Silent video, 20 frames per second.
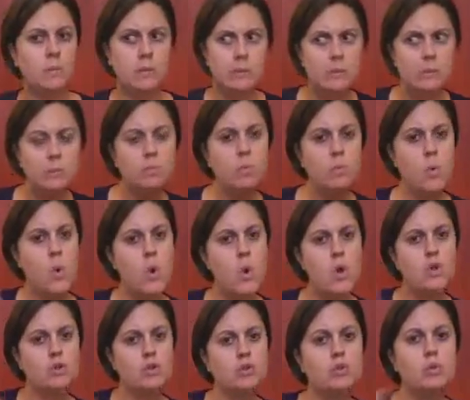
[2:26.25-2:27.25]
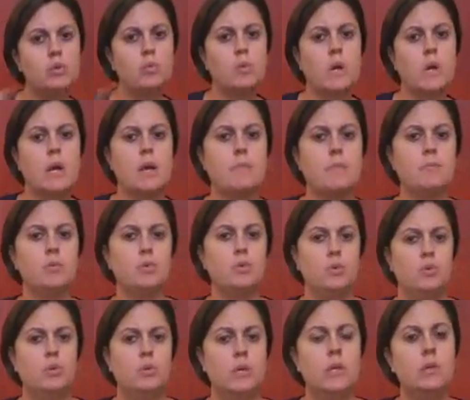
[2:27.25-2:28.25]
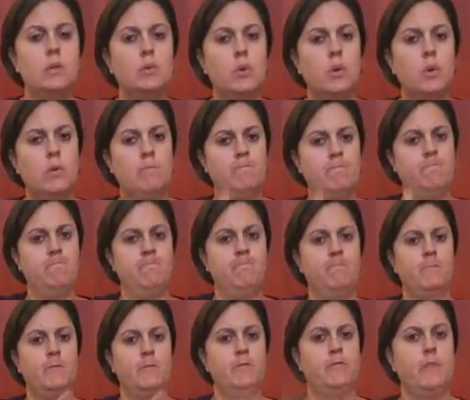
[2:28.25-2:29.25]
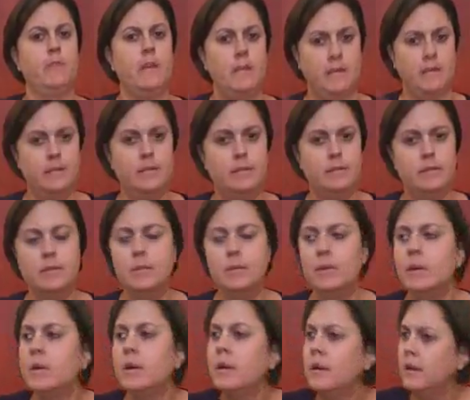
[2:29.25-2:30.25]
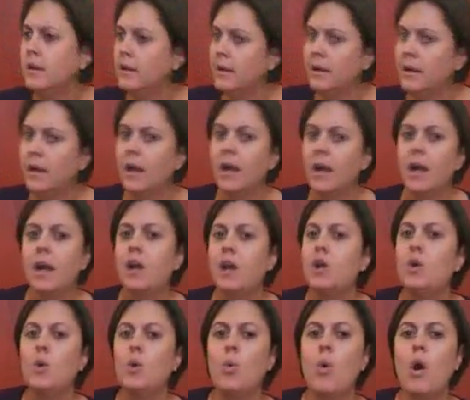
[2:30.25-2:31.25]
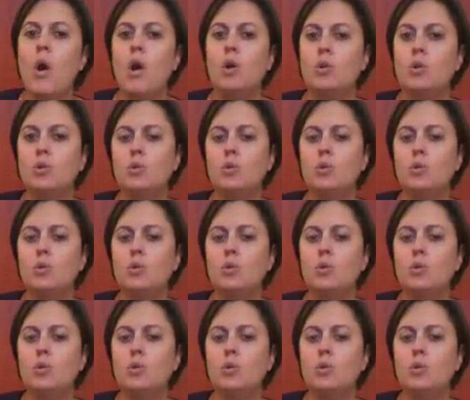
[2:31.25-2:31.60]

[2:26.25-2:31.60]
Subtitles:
Right, right. Because they're going to see you going down the wrong track long before you will.